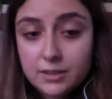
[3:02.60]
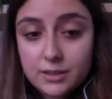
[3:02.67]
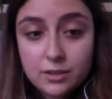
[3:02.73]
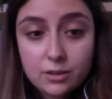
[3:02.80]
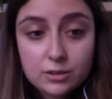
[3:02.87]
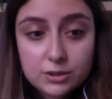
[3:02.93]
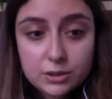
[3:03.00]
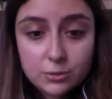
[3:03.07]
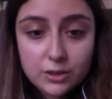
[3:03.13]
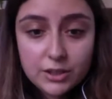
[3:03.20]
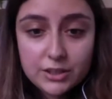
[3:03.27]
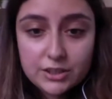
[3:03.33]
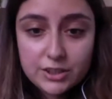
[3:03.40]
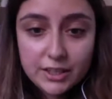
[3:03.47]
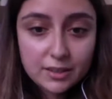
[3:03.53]
it also
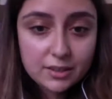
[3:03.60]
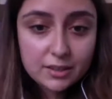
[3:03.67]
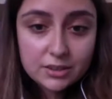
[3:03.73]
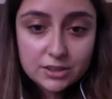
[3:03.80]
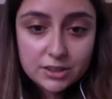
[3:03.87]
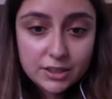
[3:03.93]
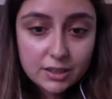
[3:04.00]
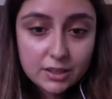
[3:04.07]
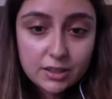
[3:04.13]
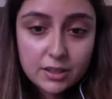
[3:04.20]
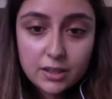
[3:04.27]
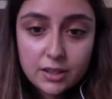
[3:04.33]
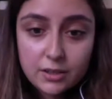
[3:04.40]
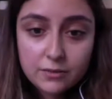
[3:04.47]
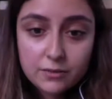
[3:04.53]
very challenging
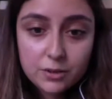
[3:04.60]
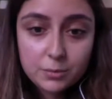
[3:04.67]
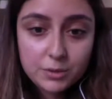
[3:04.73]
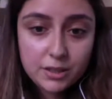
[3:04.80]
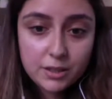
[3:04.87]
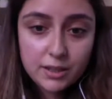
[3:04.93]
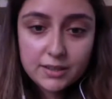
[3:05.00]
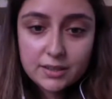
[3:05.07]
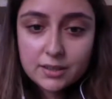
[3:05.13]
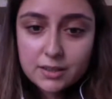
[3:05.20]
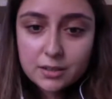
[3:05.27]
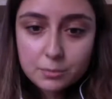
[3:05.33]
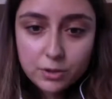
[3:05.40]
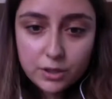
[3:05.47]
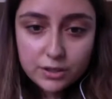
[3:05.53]
from an
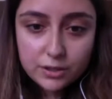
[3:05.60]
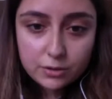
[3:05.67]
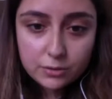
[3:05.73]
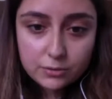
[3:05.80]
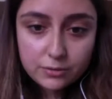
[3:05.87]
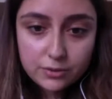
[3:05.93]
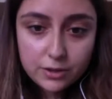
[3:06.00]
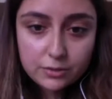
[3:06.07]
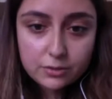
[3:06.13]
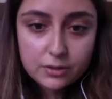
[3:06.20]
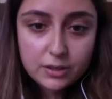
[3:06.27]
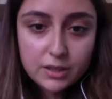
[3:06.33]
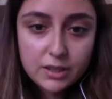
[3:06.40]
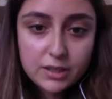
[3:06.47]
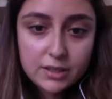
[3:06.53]
ethical point of view.
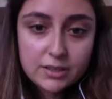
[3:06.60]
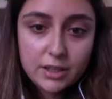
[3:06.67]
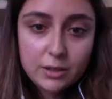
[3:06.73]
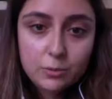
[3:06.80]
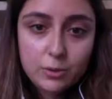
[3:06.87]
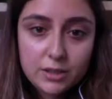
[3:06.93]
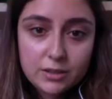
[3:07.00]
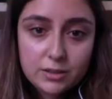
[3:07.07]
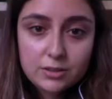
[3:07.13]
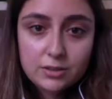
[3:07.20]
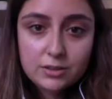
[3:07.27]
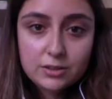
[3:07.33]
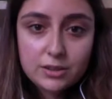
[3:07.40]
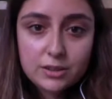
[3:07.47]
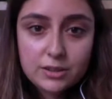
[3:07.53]
So I wanted
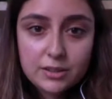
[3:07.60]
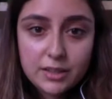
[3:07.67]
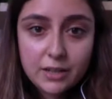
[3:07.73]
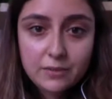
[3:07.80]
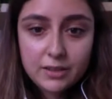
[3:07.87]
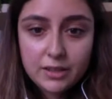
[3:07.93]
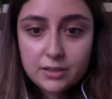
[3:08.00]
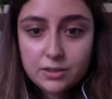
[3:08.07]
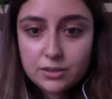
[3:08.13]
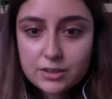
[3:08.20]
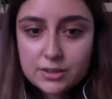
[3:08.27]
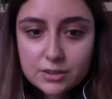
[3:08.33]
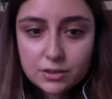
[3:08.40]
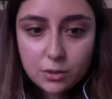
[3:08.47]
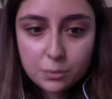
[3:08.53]
to dive into
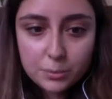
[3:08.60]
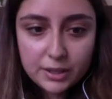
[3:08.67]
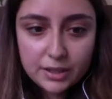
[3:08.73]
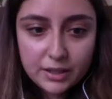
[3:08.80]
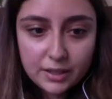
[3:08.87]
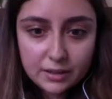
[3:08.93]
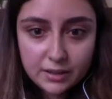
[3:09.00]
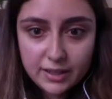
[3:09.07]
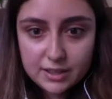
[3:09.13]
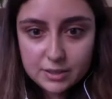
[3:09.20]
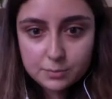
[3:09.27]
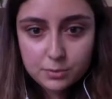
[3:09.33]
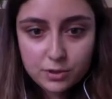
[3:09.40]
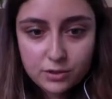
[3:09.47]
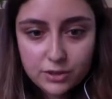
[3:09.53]
this topic and
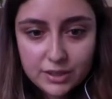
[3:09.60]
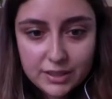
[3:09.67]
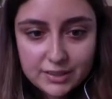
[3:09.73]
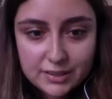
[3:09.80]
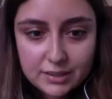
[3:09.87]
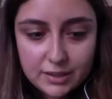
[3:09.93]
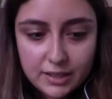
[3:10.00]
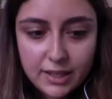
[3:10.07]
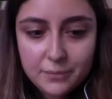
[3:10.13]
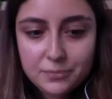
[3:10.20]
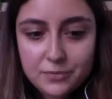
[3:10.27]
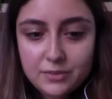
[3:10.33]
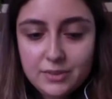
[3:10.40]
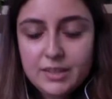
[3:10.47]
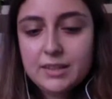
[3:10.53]
explore it
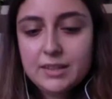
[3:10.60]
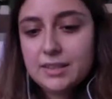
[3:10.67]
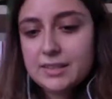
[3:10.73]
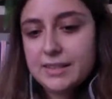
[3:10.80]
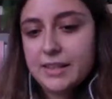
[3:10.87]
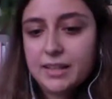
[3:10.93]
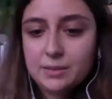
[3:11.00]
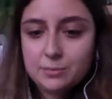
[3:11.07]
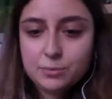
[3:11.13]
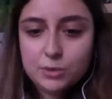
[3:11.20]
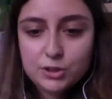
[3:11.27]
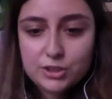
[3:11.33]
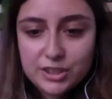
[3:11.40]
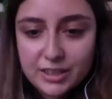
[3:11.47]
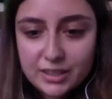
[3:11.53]
with a design
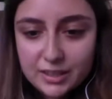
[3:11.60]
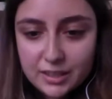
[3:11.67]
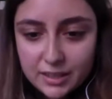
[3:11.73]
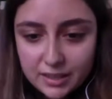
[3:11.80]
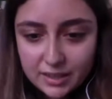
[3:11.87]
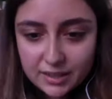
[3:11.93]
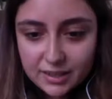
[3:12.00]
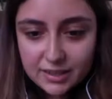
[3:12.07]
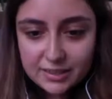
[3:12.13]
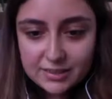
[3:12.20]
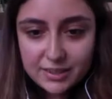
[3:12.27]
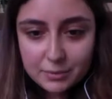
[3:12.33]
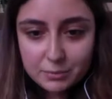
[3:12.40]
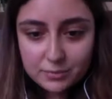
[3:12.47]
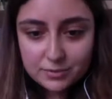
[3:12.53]
project.
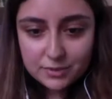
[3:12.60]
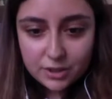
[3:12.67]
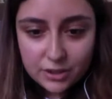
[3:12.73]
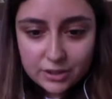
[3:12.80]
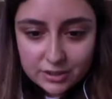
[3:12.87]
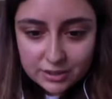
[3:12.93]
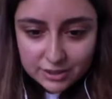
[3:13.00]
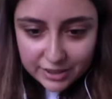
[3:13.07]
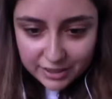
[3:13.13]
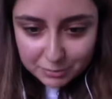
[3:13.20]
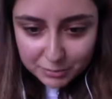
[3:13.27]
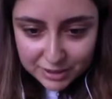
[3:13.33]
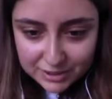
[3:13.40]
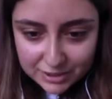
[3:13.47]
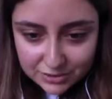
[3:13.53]
So I'm going to share
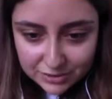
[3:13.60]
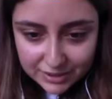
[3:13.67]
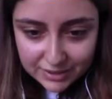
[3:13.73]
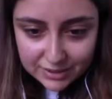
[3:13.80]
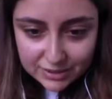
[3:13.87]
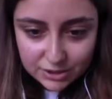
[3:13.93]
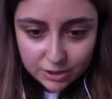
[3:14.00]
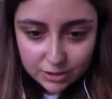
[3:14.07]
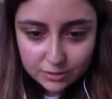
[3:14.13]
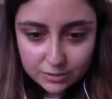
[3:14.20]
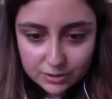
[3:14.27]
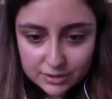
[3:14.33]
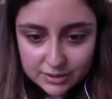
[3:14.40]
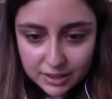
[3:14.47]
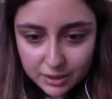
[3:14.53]
my screen and show
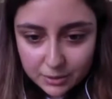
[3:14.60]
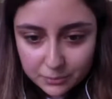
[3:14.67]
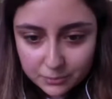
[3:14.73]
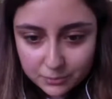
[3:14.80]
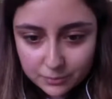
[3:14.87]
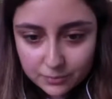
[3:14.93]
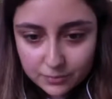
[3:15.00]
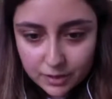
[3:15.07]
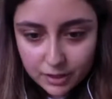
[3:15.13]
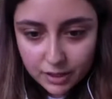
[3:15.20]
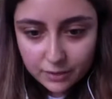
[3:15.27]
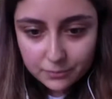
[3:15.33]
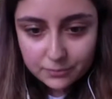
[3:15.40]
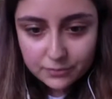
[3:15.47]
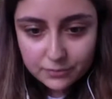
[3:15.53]
you some
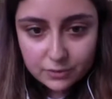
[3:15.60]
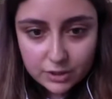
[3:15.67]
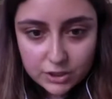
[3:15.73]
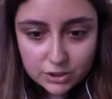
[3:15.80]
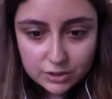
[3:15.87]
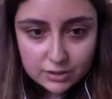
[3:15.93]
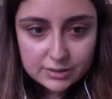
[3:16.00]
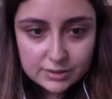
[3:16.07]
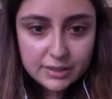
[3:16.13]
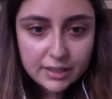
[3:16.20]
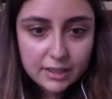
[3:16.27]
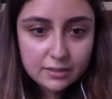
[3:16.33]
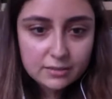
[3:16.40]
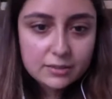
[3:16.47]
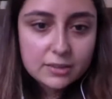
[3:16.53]
visuals now.